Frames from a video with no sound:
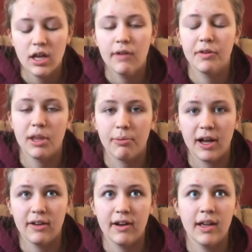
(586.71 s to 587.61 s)
For the
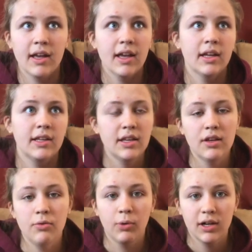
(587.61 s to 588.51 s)
preterite, he
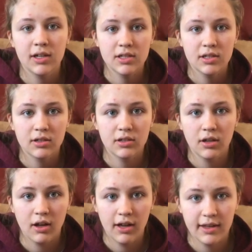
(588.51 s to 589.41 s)
worked
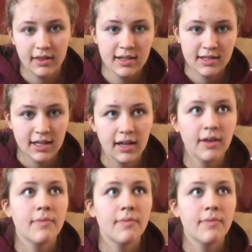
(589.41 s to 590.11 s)
on this thing,